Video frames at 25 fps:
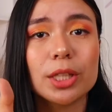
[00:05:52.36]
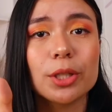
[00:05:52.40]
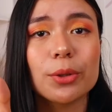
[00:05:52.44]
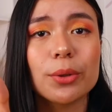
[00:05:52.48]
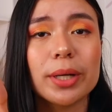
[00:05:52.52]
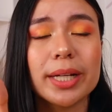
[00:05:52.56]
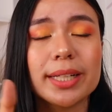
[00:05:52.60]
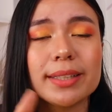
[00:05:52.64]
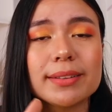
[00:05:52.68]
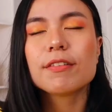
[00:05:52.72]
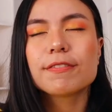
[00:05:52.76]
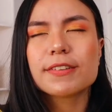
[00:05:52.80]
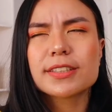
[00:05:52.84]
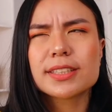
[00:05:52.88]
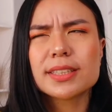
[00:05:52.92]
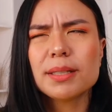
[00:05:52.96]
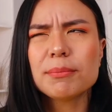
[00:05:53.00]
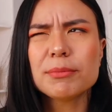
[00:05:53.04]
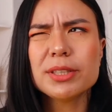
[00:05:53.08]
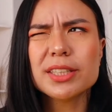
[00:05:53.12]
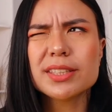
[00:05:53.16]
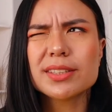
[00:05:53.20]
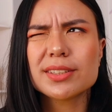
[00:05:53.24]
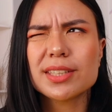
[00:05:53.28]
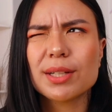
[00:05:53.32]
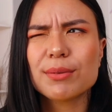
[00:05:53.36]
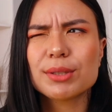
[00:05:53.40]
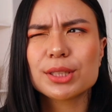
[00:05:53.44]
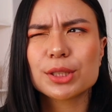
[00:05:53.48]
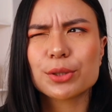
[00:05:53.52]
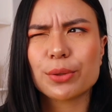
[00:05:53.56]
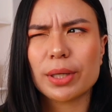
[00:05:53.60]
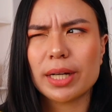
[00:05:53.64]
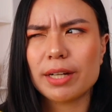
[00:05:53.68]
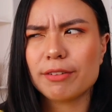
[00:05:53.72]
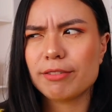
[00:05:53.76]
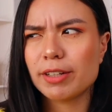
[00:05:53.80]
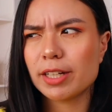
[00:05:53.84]
really great. For some reason, I was
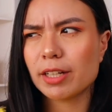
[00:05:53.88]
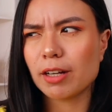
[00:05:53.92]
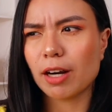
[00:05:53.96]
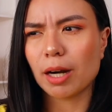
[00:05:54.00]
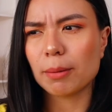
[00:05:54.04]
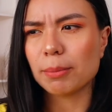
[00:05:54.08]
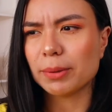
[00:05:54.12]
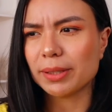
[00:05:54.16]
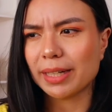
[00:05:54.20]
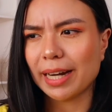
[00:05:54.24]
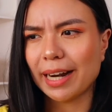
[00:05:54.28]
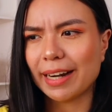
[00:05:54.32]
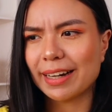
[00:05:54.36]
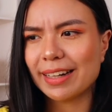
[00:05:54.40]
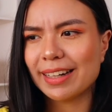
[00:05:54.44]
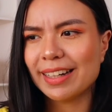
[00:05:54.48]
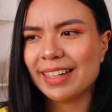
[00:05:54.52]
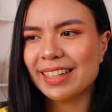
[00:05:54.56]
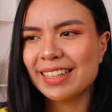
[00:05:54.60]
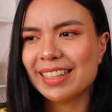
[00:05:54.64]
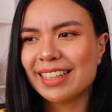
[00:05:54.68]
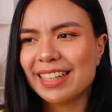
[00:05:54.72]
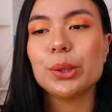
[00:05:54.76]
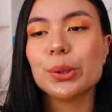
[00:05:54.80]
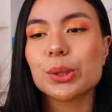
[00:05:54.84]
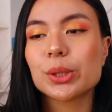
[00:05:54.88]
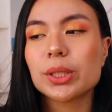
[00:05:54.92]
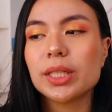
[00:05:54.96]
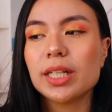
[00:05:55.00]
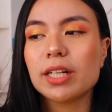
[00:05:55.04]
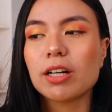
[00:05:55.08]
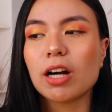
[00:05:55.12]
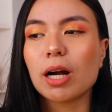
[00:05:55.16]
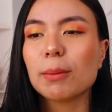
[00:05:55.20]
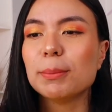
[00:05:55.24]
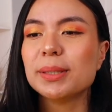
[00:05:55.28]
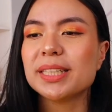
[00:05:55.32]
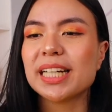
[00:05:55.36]
craving carbonara. Usually
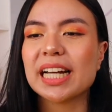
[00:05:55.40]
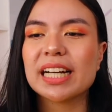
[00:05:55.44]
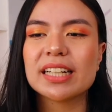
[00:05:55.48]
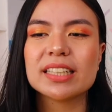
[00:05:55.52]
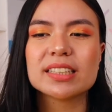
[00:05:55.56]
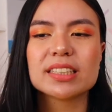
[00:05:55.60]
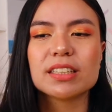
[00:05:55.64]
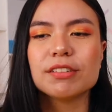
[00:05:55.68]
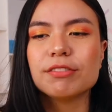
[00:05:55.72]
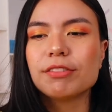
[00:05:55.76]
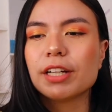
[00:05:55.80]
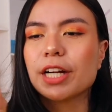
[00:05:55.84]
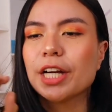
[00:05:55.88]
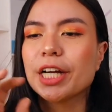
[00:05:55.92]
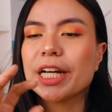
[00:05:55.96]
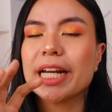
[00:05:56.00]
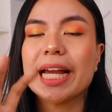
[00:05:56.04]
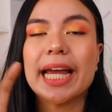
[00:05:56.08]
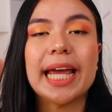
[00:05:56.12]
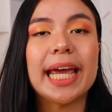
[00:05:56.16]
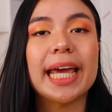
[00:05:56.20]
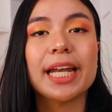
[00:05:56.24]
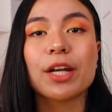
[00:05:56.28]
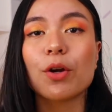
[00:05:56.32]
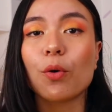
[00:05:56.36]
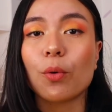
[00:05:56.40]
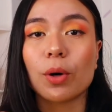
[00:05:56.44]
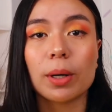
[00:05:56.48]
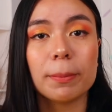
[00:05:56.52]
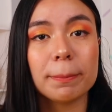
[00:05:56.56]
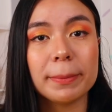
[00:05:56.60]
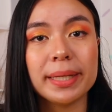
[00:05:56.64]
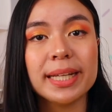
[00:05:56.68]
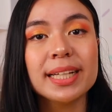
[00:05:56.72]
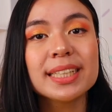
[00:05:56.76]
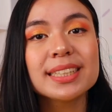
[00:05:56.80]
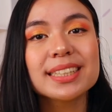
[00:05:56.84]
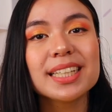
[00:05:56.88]
carbonaras are very hit or
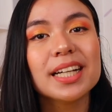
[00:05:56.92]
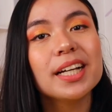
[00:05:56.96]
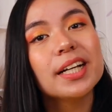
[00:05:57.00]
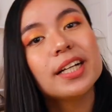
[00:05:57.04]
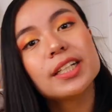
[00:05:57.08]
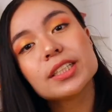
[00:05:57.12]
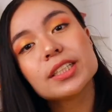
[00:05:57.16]
miss,